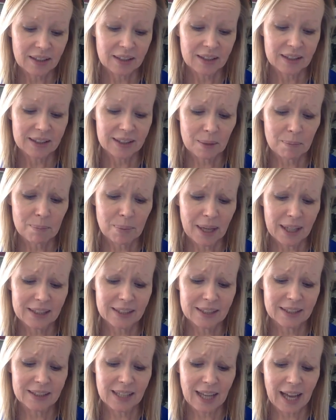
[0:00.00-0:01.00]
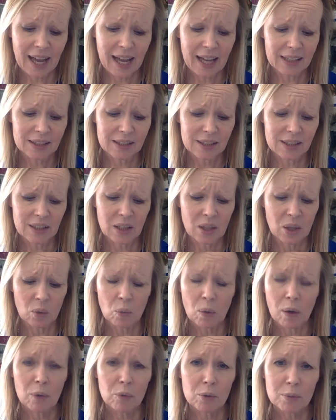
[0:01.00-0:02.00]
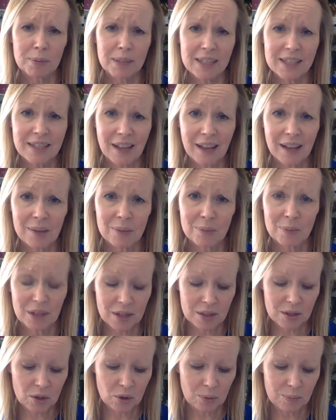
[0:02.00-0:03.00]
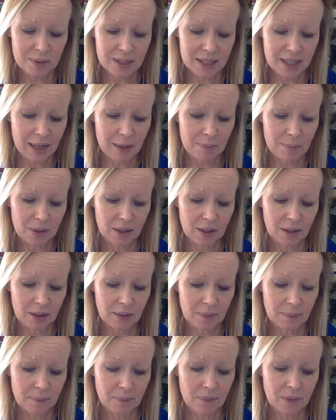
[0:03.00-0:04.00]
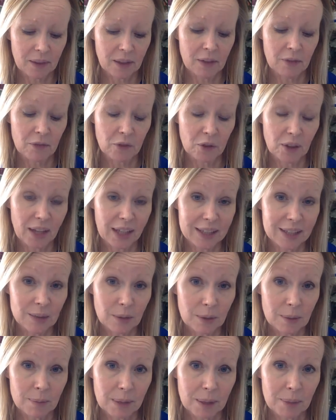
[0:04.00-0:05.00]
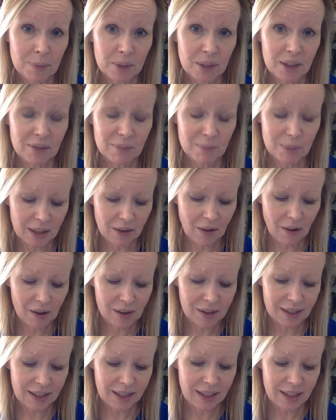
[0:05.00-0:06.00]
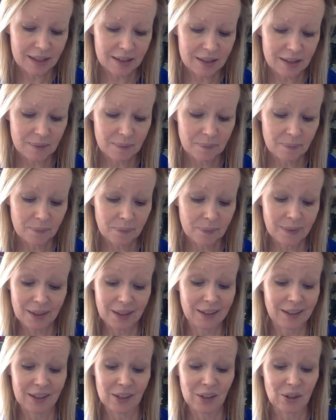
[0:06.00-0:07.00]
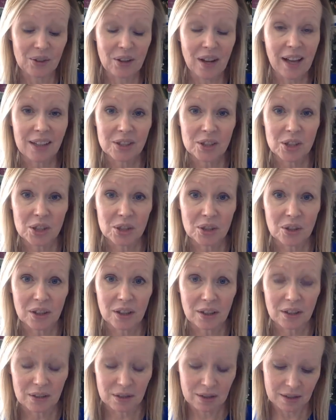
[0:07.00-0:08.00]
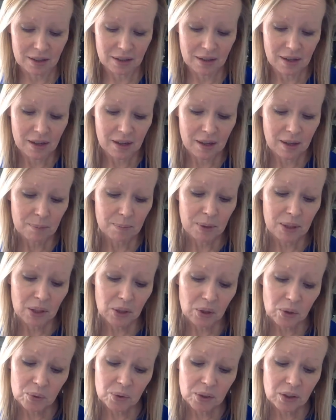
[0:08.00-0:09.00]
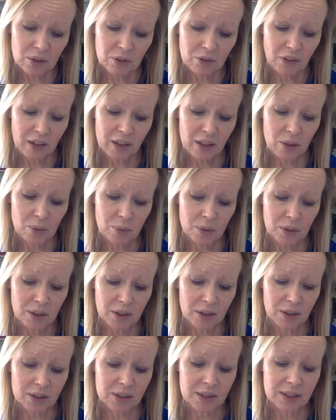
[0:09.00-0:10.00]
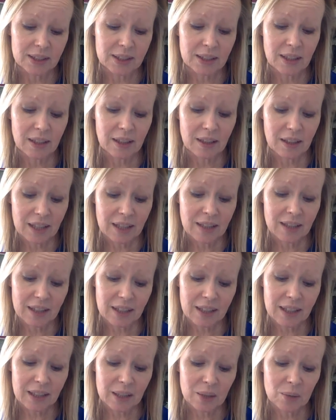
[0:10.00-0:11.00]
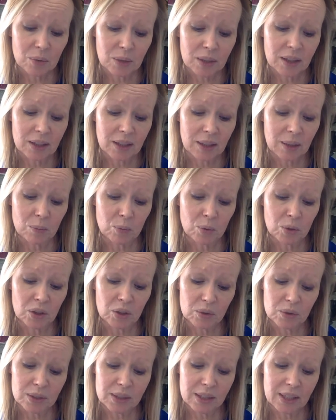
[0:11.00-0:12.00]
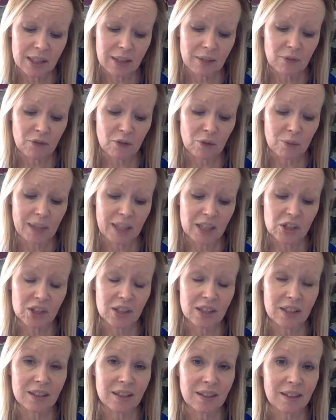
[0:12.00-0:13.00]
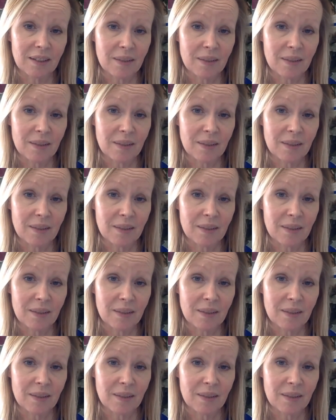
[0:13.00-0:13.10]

some peasants asked what will be done with the Doomsday Book, for that's what people have been calling it. You're not sure, but you and your fellow workers think that King William will use the information